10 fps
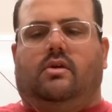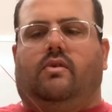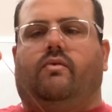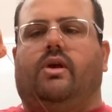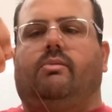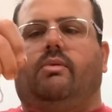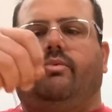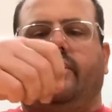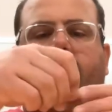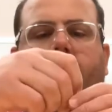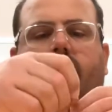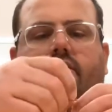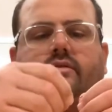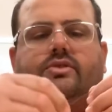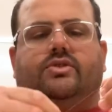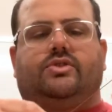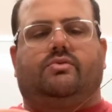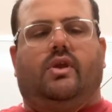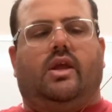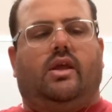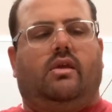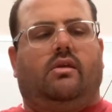we're going to be putting string